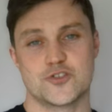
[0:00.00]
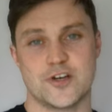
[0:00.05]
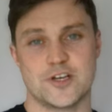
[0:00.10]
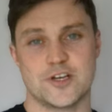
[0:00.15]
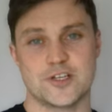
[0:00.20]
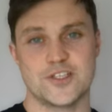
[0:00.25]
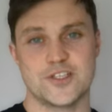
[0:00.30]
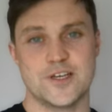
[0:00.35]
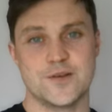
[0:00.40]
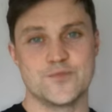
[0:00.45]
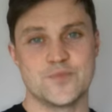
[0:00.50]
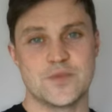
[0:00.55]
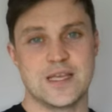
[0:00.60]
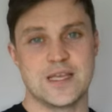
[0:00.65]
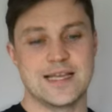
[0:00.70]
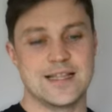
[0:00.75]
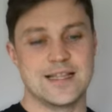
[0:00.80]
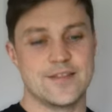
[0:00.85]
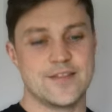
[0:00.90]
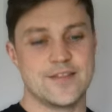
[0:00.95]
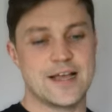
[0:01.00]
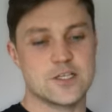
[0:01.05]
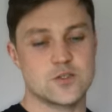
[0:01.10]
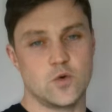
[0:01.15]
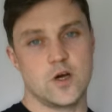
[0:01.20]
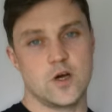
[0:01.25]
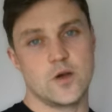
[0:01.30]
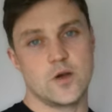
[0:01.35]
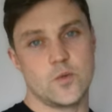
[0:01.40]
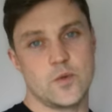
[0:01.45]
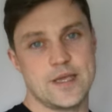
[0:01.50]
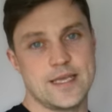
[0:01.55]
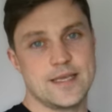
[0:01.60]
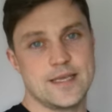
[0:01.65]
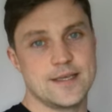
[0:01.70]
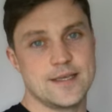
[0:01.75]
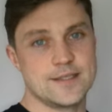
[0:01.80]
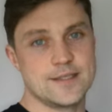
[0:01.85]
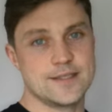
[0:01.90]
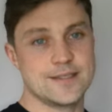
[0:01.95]
structure. That's why
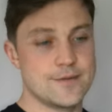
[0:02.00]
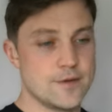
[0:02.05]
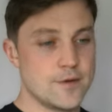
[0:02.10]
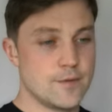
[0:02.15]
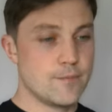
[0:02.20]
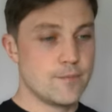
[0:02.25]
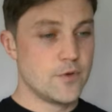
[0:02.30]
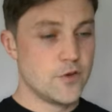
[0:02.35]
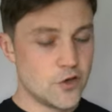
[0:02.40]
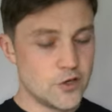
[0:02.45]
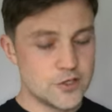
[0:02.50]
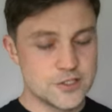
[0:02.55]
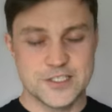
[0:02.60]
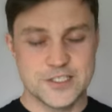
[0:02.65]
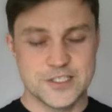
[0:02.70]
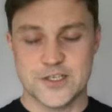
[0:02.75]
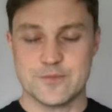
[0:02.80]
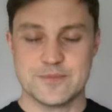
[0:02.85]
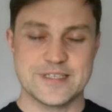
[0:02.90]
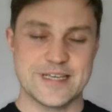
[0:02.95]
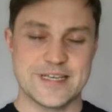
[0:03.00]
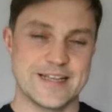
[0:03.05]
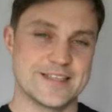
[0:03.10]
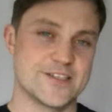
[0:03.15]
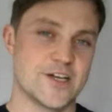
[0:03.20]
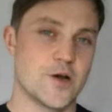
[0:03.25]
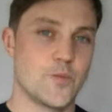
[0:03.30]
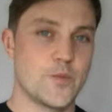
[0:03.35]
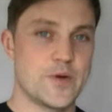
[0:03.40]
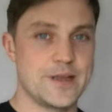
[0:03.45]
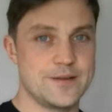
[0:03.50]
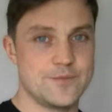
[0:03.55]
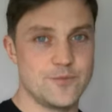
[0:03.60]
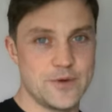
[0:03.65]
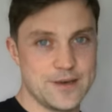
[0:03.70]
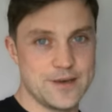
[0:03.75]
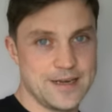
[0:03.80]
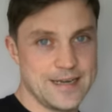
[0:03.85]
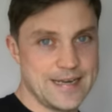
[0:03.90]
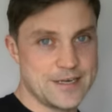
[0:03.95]
we 99% of the time
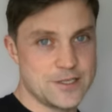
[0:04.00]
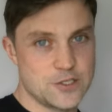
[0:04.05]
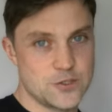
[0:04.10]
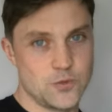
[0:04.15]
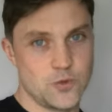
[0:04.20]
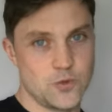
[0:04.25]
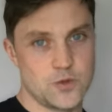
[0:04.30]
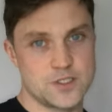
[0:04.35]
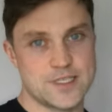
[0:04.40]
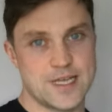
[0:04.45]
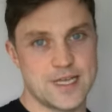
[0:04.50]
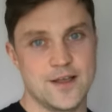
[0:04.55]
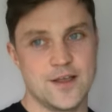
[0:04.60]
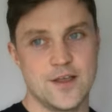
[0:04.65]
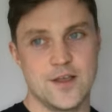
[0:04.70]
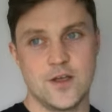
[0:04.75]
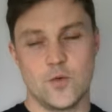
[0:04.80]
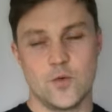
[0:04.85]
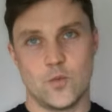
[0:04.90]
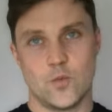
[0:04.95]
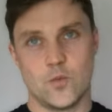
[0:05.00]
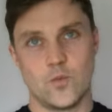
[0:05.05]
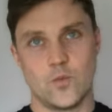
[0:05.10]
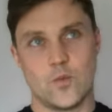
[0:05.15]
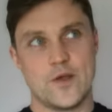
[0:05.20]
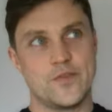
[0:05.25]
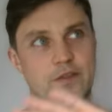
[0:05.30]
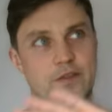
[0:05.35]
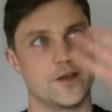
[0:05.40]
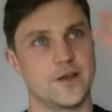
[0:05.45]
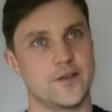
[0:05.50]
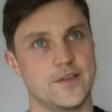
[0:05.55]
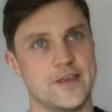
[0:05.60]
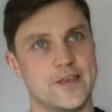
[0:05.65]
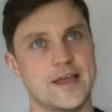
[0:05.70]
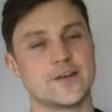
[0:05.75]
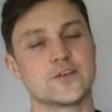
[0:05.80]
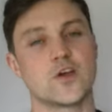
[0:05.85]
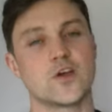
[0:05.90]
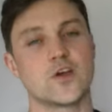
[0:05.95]
we lean in towards that. When the
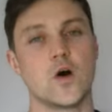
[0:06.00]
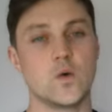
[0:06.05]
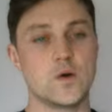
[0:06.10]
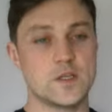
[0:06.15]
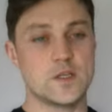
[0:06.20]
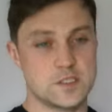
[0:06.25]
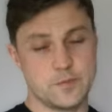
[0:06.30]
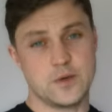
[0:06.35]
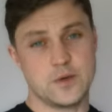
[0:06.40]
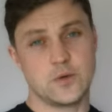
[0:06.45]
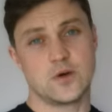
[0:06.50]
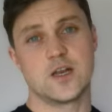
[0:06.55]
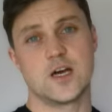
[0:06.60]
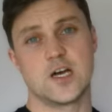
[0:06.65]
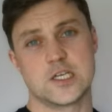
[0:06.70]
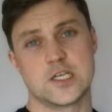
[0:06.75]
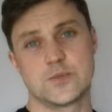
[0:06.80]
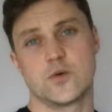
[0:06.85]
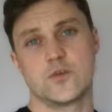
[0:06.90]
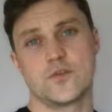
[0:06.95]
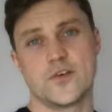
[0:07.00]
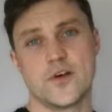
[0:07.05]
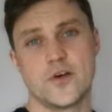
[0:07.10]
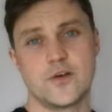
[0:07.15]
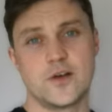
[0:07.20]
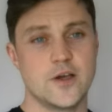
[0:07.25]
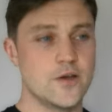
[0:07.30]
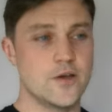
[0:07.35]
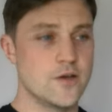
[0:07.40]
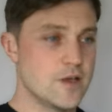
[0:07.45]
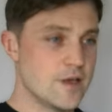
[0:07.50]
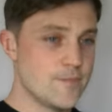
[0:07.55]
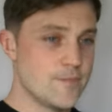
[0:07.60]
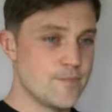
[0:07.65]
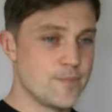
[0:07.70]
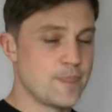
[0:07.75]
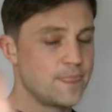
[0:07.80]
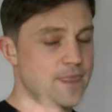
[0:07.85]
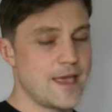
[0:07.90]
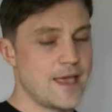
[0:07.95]
end goal is to build a large portfolio,
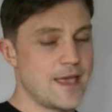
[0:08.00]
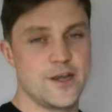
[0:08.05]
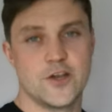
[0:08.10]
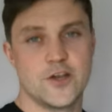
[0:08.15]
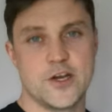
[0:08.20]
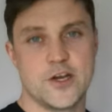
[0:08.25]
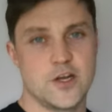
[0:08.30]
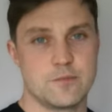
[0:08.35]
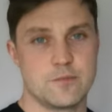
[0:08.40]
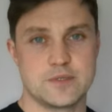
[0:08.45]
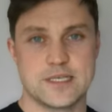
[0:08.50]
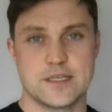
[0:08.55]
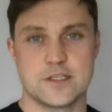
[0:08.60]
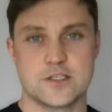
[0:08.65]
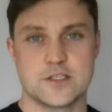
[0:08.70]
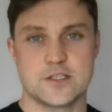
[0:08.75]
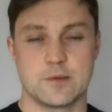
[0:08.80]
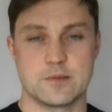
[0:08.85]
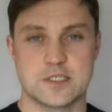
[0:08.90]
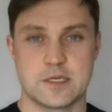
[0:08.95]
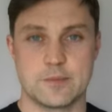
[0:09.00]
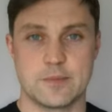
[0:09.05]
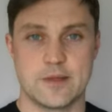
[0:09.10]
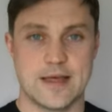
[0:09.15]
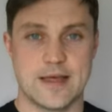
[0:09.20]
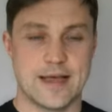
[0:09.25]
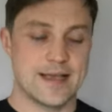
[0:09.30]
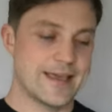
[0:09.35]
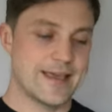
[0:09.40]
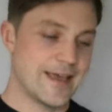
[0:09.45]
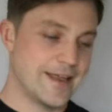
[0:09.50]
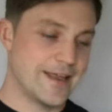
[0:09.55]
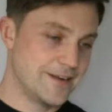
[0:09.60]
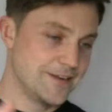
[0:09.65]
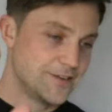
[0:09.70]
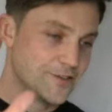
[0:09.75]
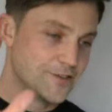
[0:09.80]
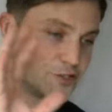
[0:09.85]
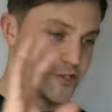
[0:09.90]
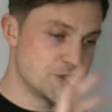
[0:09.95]
yeah, 99% of the time it's going to be that.
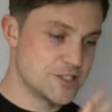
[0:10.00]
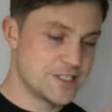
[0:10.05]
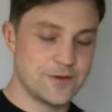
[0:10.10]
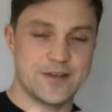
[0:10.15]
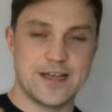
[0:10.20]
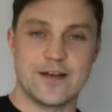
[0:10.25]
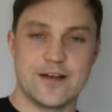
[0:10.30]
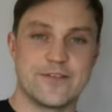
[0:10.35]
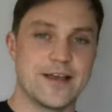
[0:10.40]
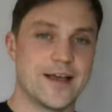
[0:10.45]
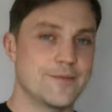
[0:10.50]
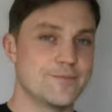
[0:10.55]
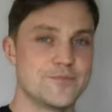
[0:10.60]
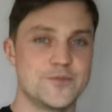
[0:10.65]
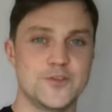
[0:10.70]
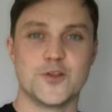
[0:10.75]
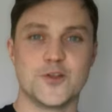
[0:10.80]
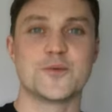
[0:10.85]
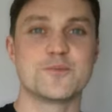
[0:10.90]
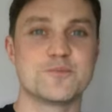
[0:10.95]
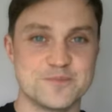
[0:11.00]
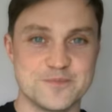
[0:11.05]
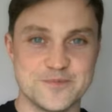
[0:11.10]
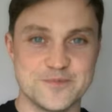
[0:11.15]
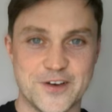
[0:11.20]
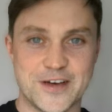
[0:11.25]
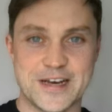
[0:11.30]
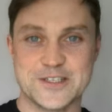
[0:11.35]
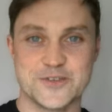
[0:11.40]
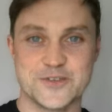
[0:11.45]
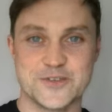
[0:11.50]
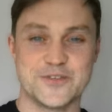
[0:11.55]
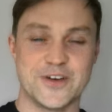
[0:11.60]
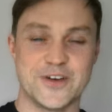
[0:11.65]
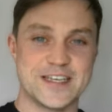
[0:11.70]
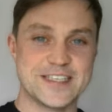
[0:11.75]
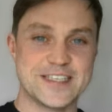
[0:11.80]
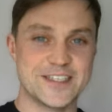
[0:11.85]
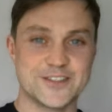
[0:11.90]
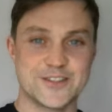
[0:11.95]
Again, just a little caveat, not financial
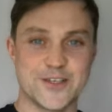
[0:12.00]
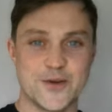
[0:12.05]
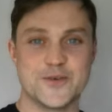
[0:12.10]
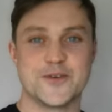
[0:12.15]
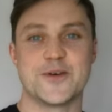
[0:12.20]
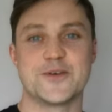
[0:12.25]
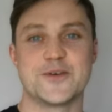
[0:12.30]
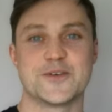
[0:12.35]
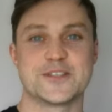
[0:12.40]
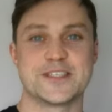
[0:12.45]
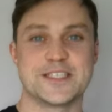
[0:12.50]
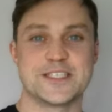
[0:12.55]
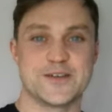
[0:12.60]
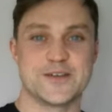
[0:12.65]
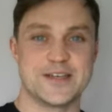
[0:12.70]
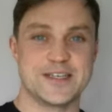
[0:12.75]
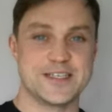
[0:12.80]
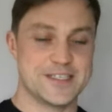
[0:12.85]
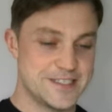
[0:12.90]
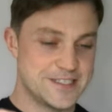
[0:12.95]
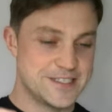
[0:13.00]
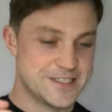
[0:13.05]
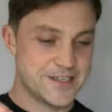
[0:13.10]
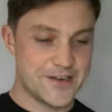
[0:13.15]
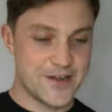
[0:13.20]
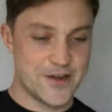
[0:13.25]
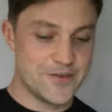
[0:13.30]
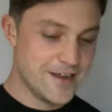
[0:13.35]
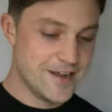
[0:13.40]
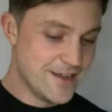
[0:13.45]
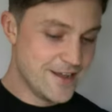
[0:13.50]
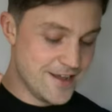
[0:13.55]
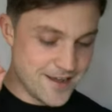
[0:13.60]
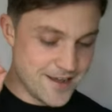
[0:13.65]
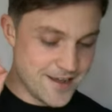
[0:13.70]
advice. I don't know your situation, so don't